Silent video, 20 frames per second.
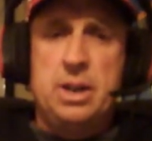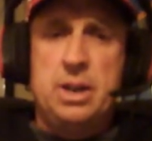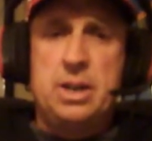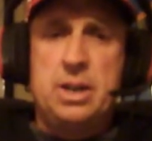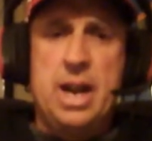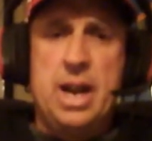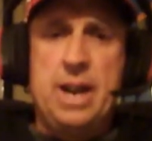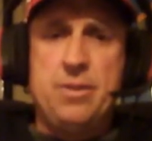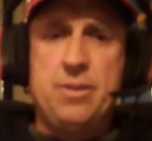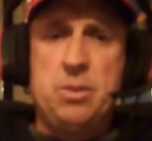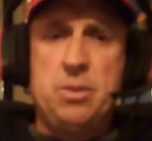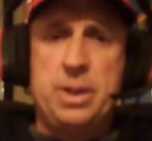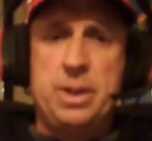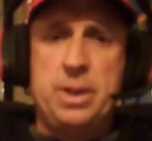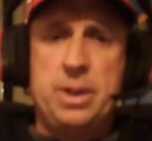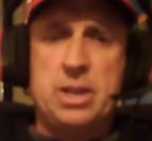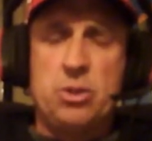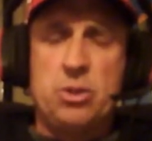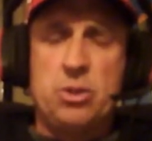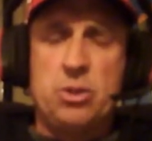Not
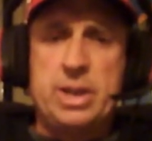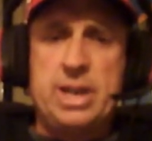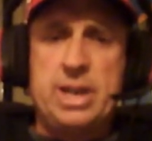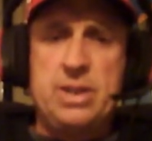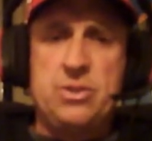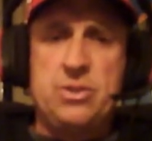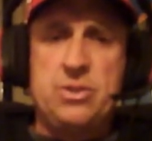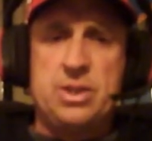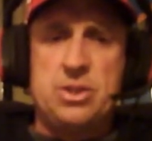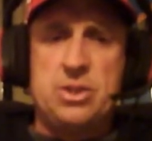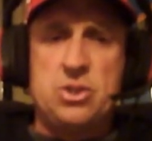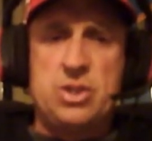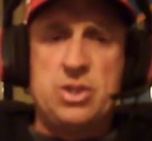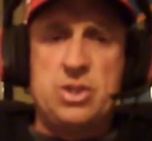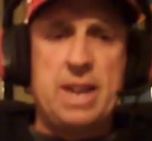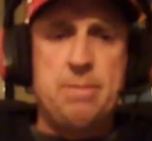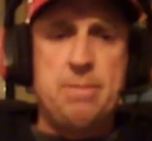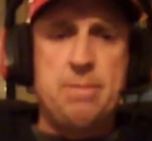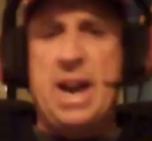everybody agrees that the state